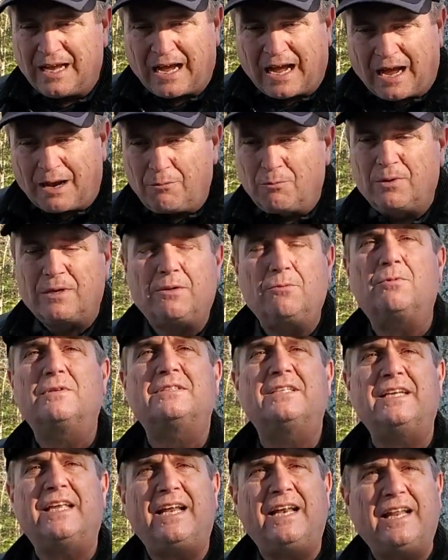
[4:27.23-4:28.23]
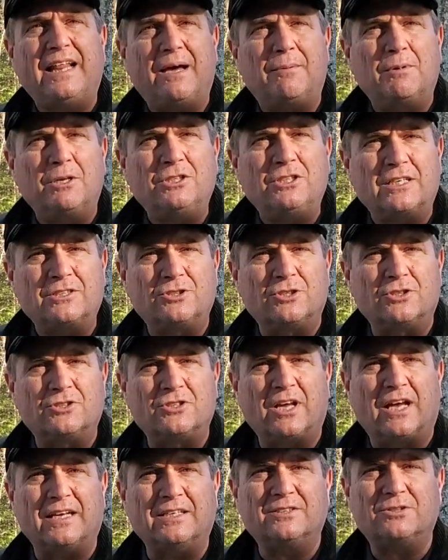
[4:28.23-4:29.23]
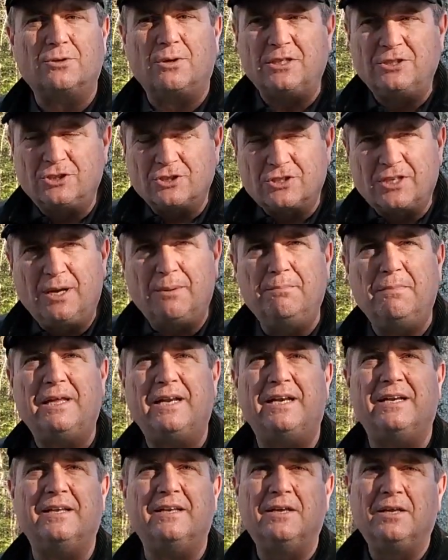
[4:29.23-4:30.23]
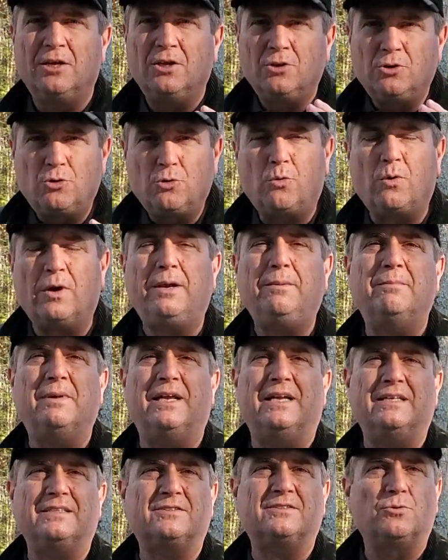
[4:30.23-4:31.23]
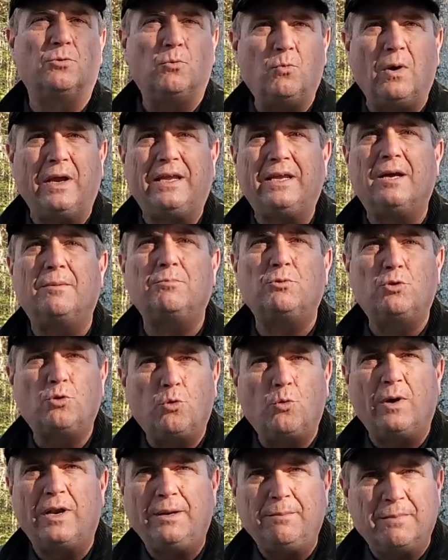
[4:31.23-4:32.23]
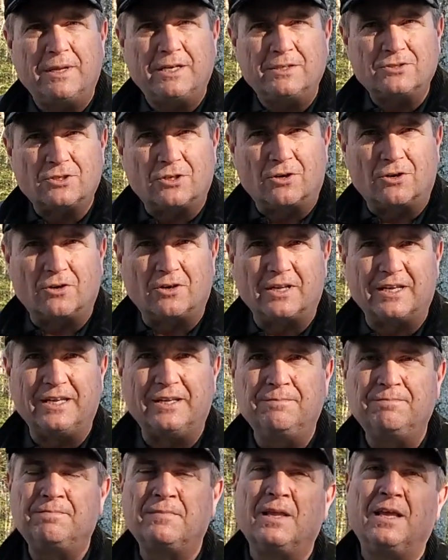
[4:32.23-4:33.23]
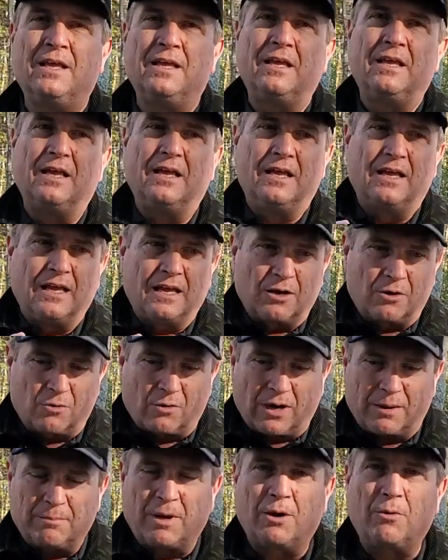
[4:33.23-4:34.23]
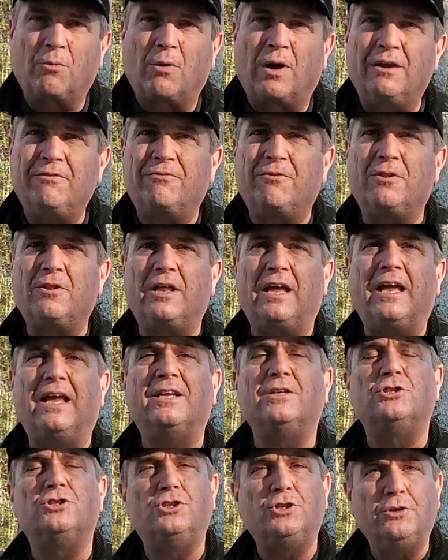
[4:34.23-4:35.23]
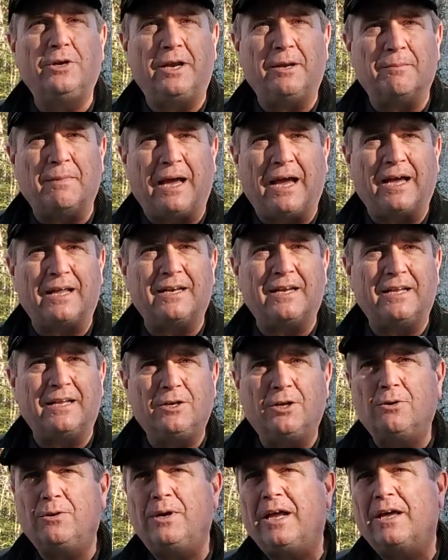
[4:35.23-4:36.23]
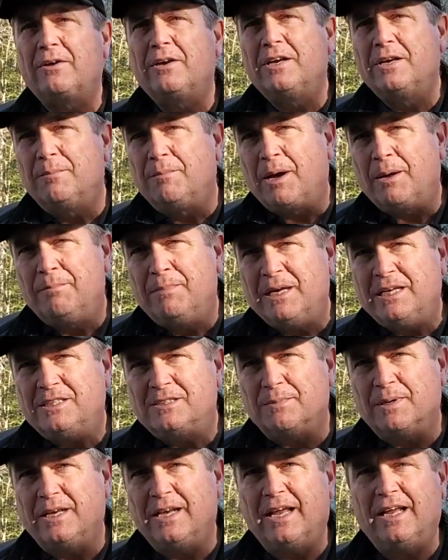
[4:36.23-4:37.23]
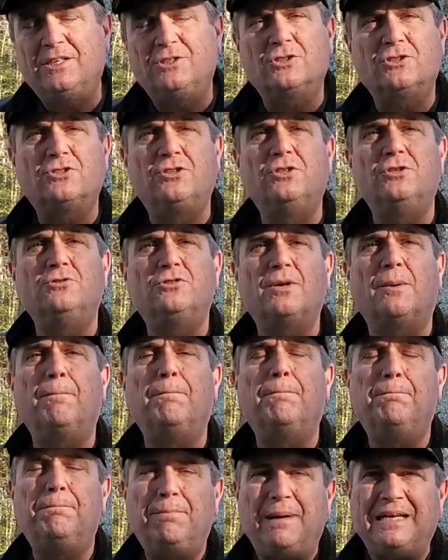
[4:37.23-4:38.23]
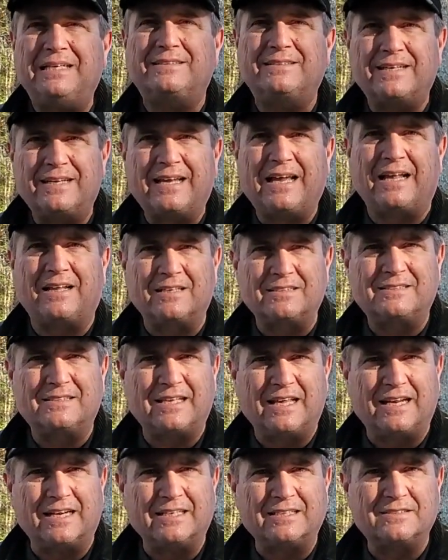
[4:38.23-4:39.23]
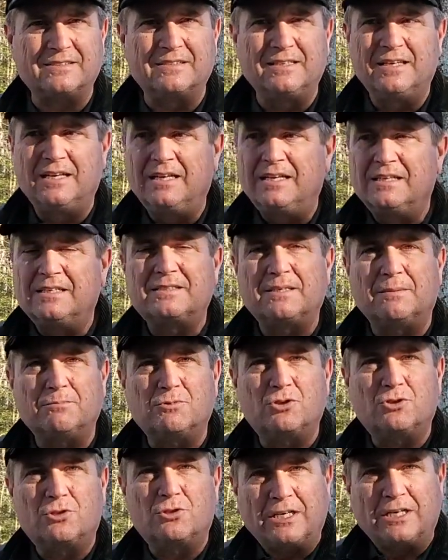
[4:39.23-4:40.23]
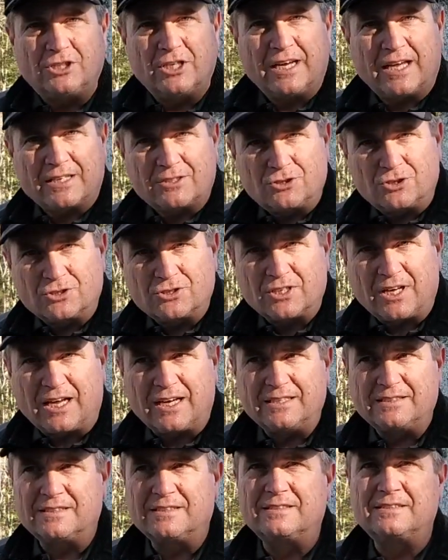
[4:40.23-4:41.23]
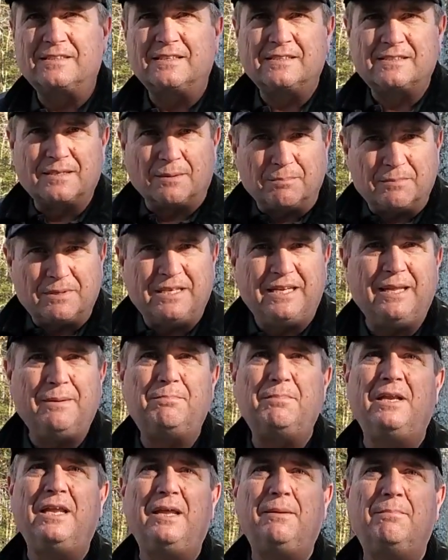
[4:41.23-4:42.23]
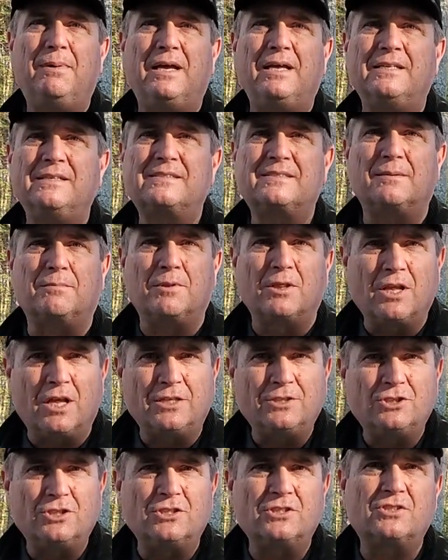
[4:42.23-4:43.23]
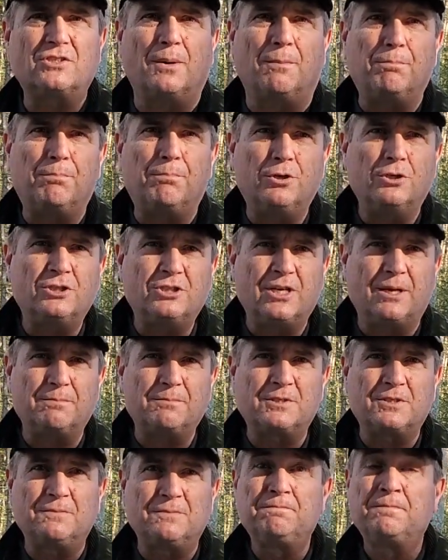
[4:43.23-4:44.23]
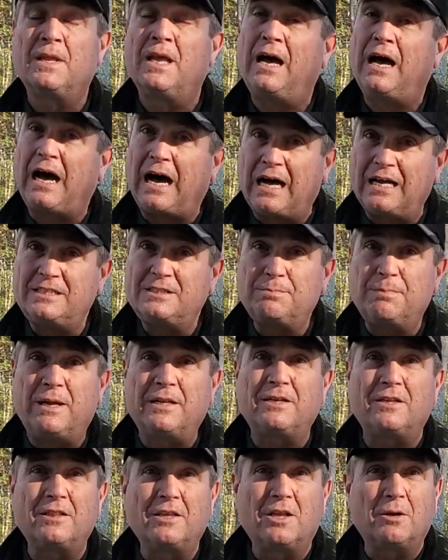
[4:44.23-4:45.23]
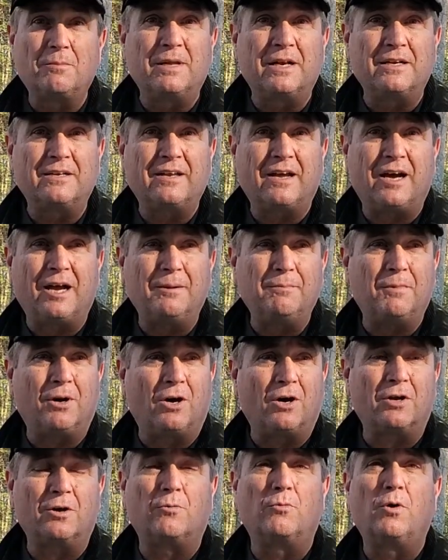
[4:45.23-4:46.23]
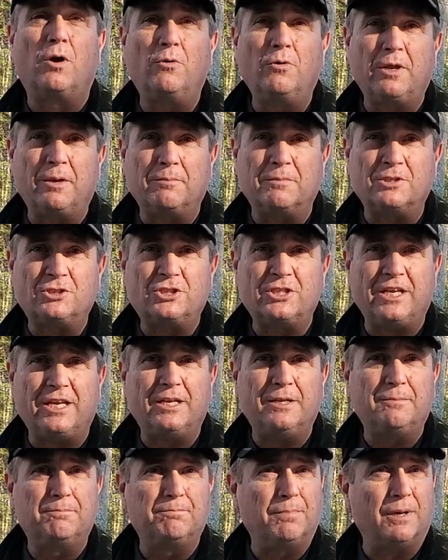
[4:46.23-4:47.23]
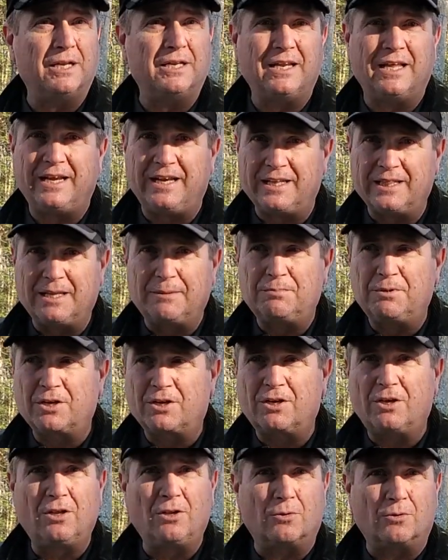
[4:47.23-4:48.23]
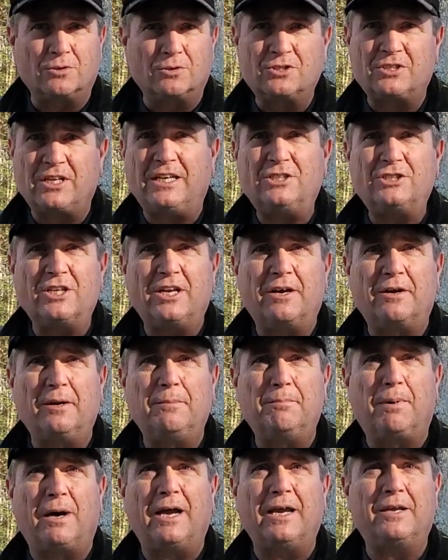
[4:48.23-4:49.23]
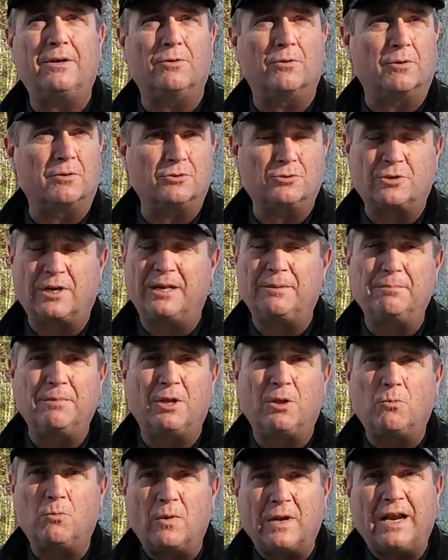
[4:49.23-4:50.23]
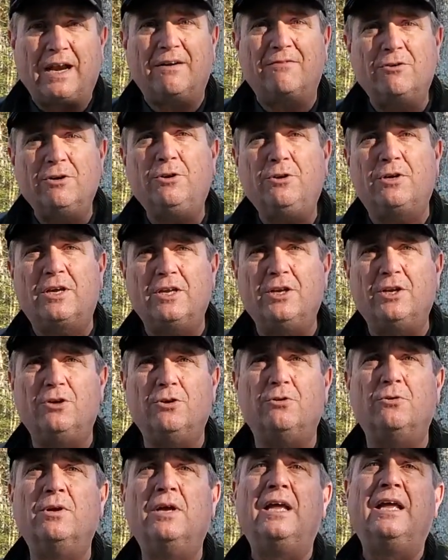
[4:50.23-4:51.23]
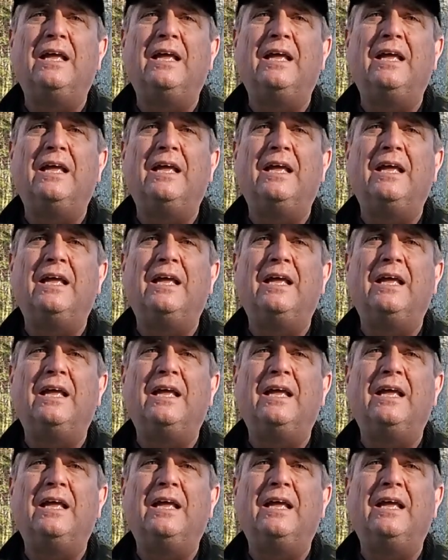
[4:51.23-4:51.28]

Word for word: I really wasn't getting that much exercise. So I just committed 20 minutes, wake up 20 minutes early, grab my rifle and shooting mat and go down into my basement and just do some basic calisthenics, some stretching exercises, some deep knee bends, some lunges, some push-ups. I spend a little bit of time on a rowing machine, but an elliptical or stationary bike or treadmill, whatever you can do,